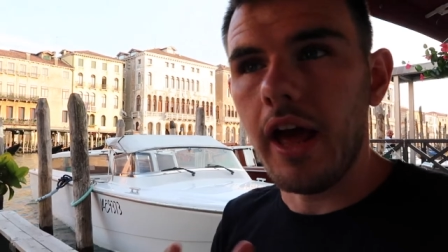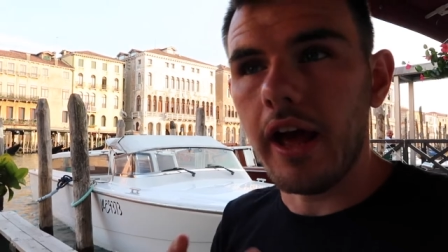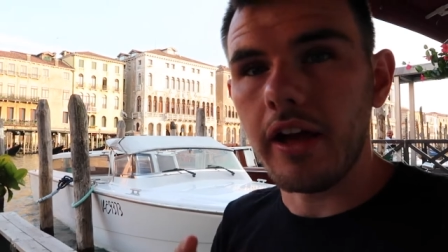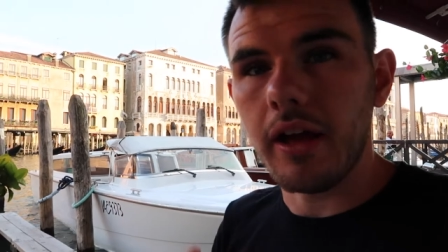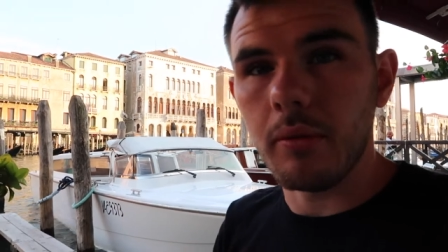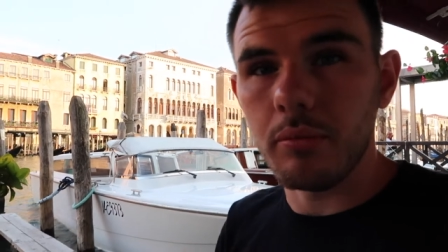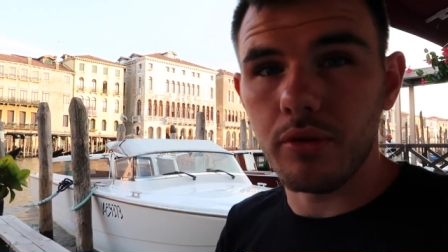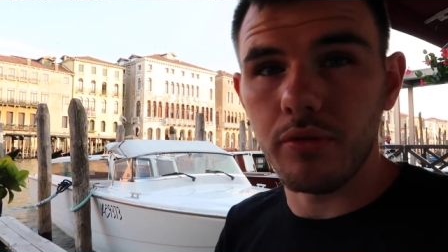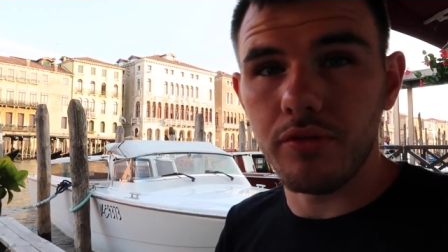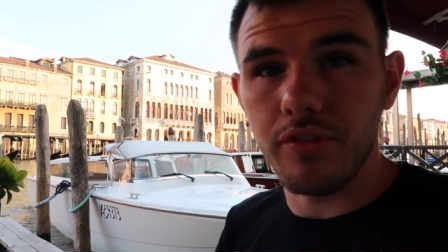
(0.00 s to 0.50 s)

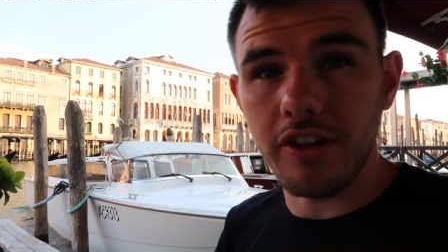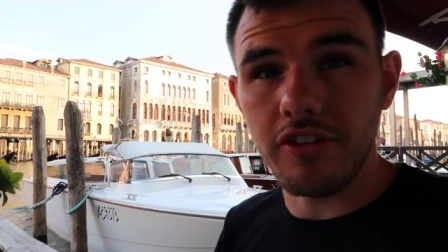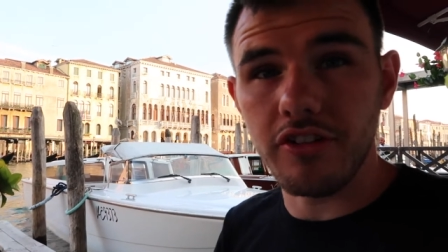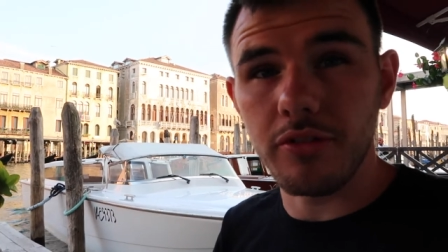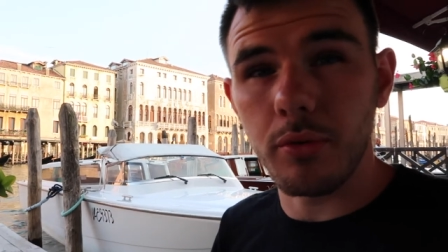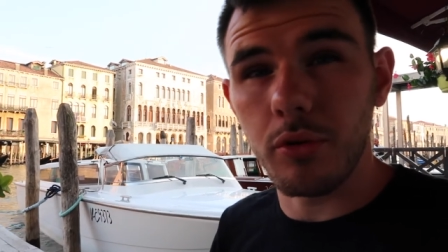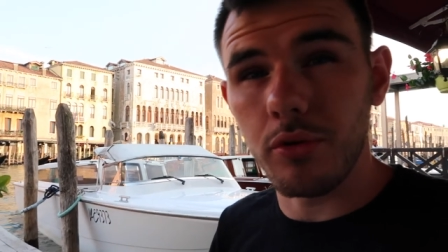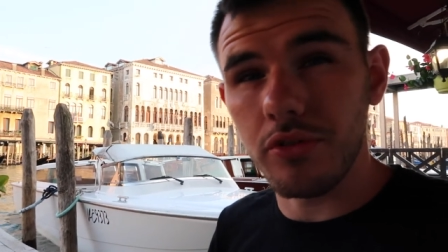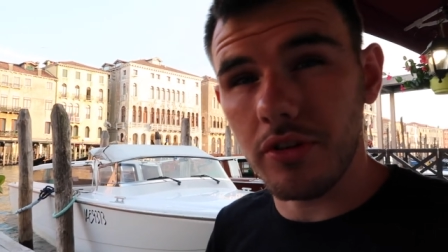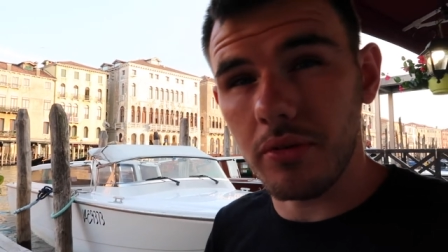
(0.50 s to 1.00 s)
Comes with
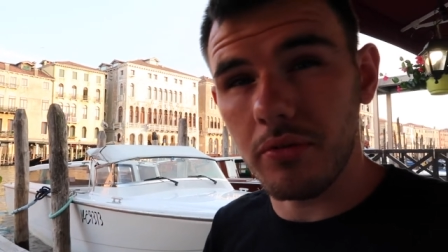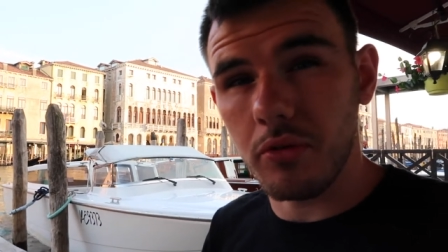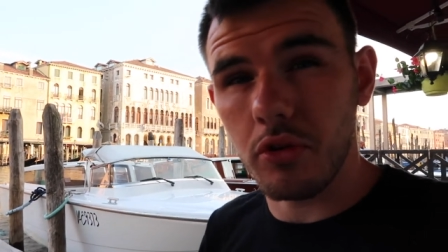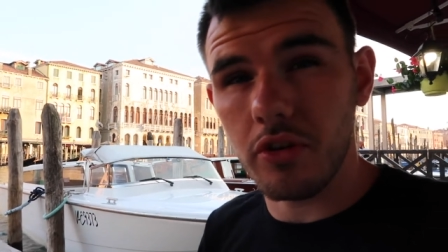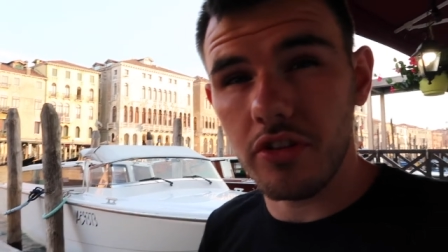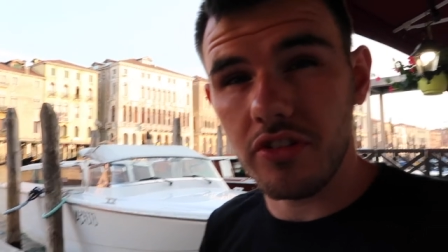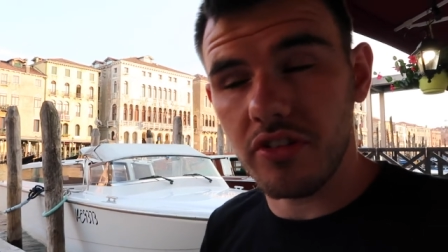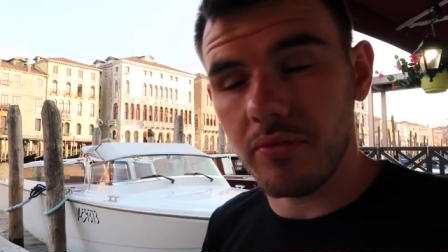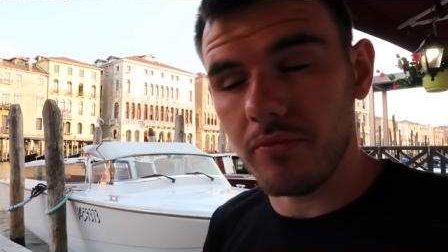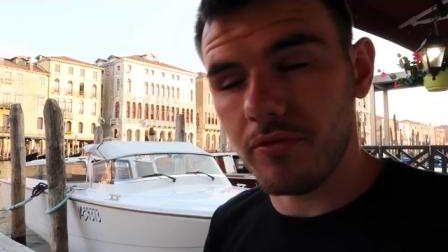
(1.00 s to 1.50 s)
vegetables, and I've
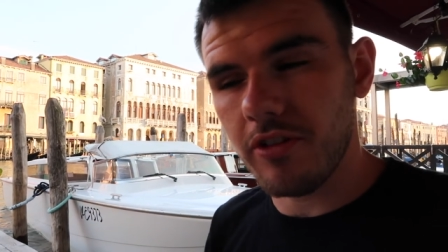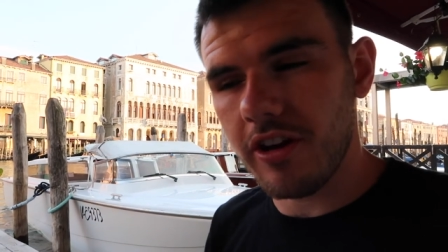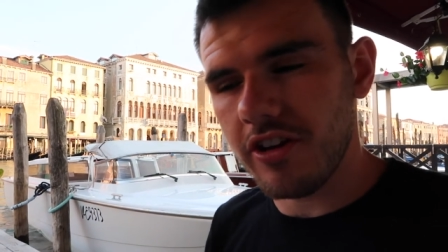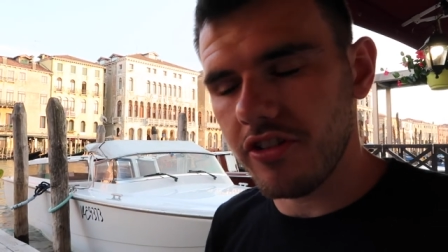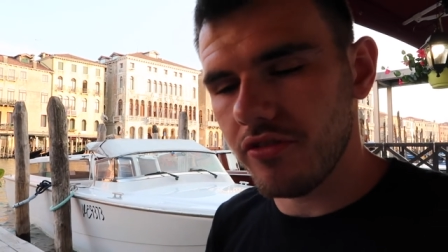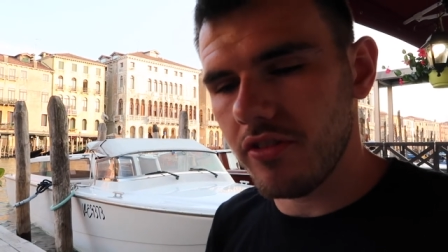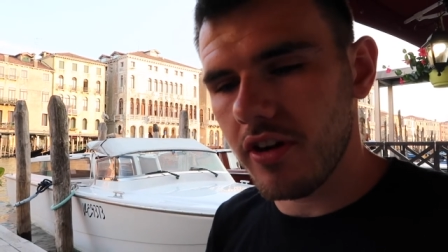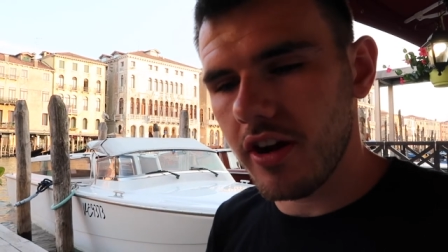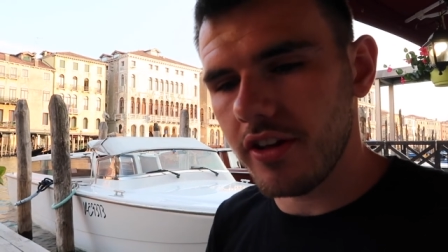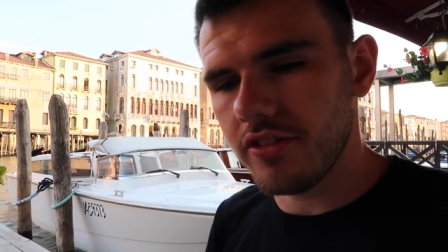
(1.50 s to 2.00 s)
ordered some French
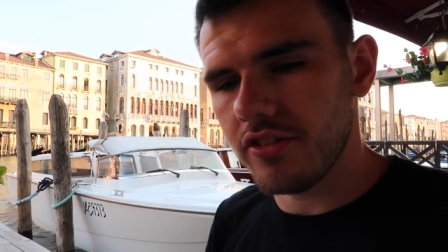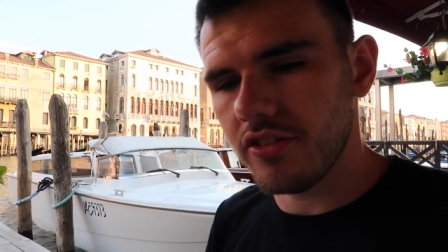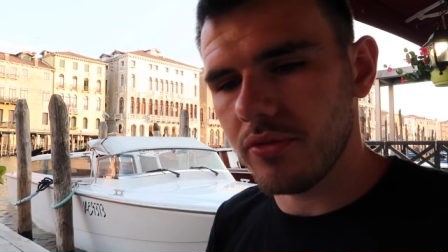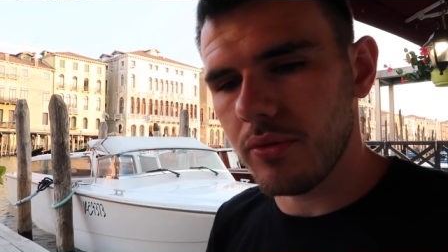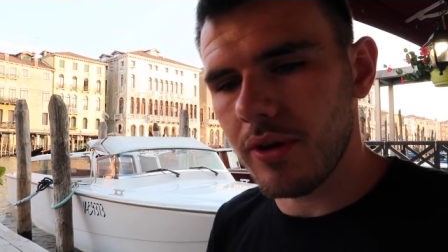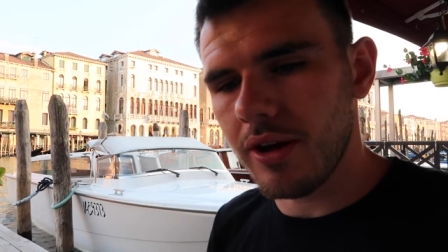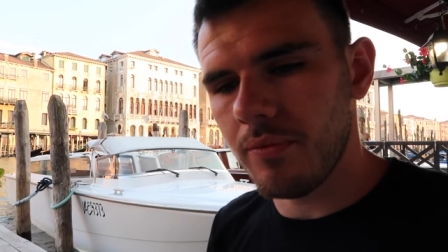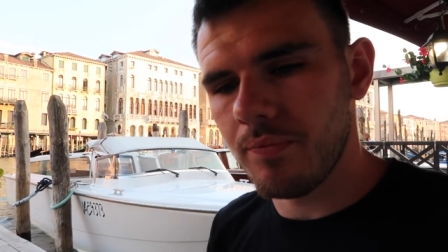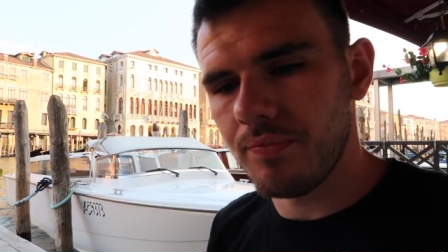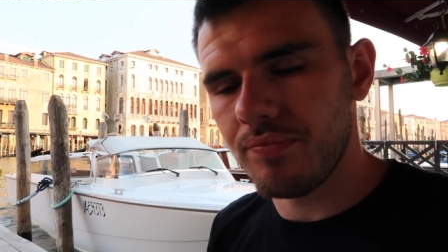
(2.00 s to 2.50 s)
fries as
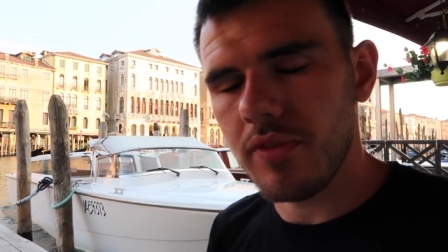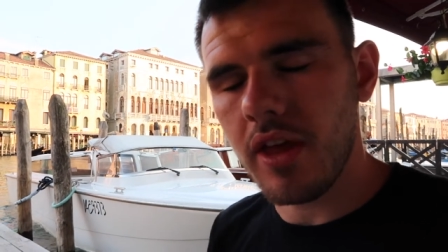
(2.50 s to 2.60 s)
well.